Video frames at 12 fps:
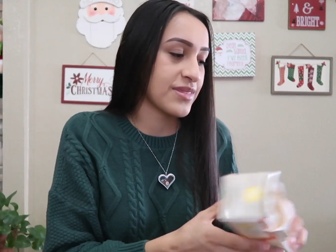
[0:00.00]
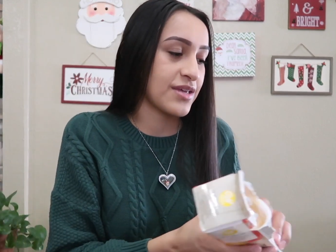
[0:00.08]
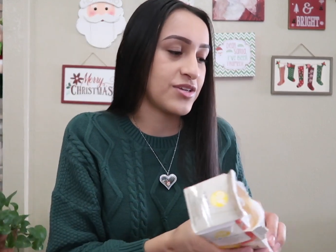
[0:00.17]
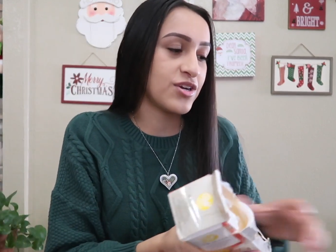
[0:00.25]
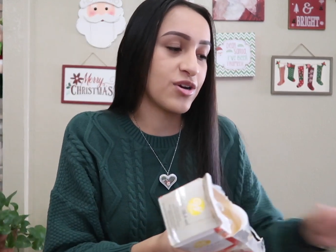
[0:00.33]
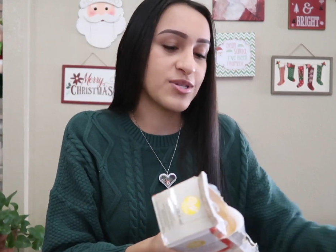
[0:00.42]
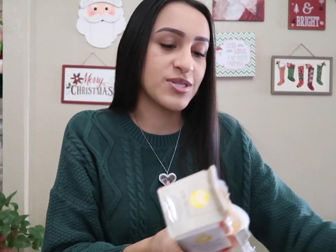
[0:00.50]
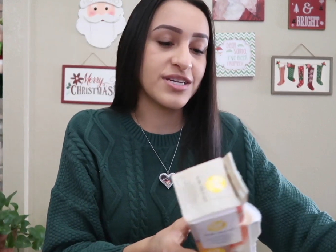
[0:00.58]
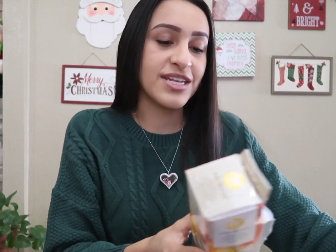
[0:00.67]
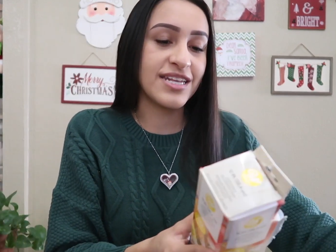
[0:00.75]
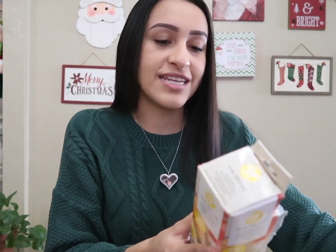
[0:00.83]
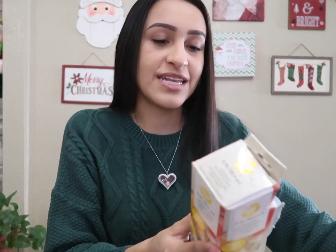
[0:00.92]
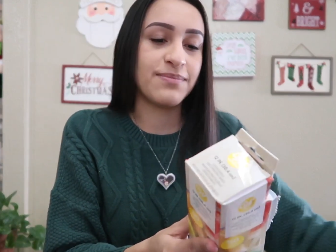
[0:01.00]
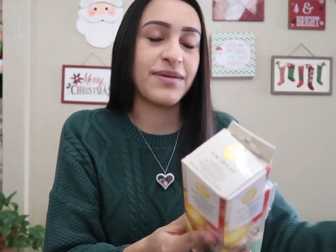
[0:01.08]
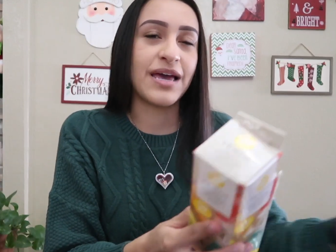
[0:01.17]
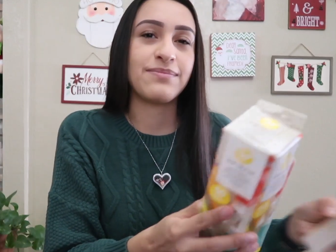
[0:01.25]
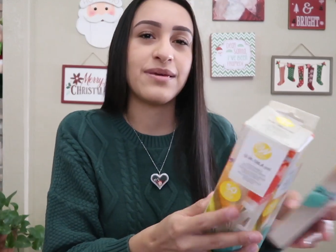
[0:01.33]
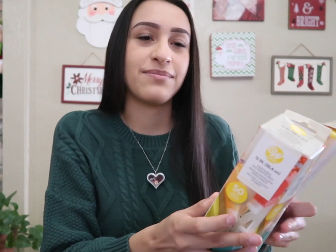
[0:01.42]
You're also going to need
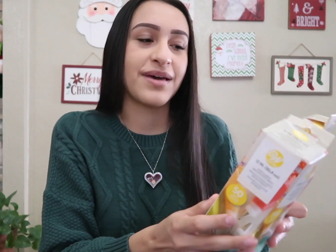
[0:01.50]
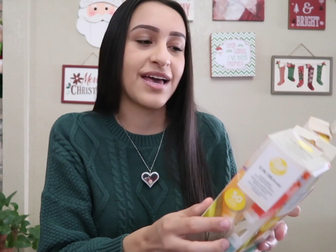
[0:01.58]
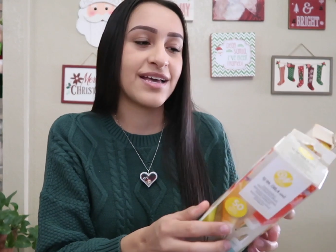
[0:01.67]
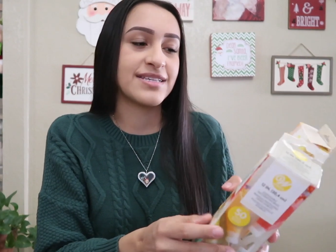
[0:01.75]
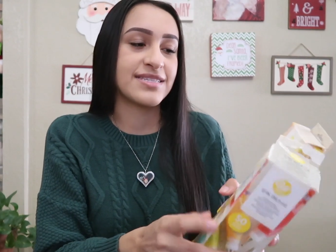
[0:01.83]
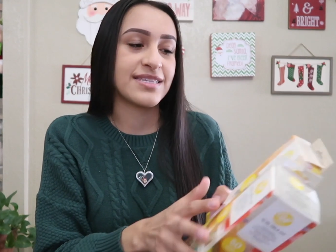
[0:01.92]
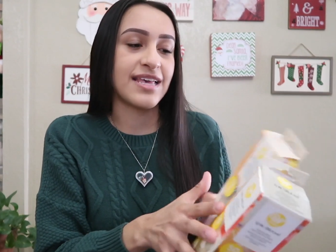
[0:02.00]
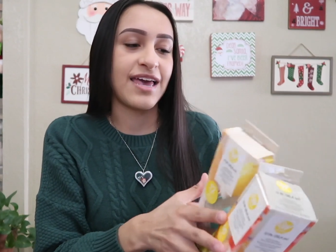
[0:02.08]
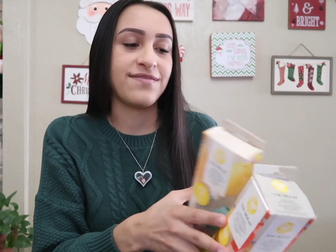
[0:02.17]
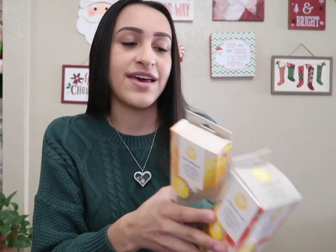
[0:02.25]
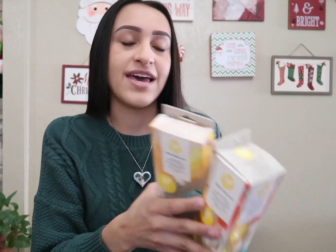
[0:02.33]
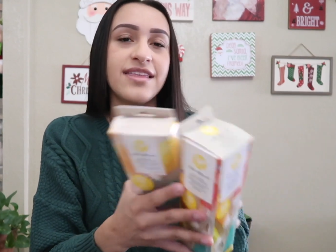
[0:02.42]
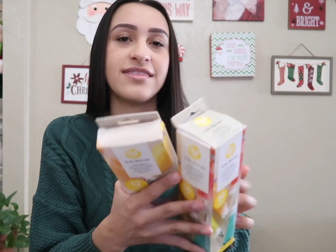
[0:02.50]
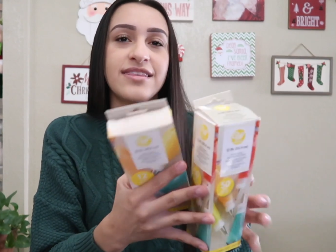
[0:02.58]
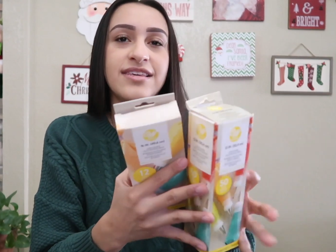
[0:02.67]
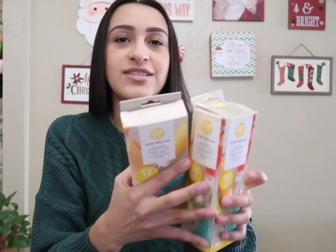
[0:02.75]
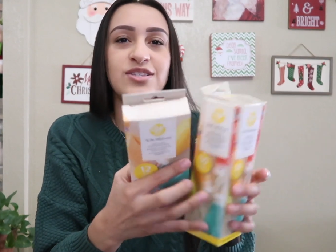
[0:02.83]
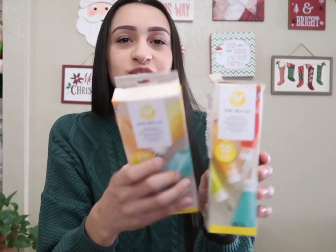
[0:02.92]
piping bags. I've had these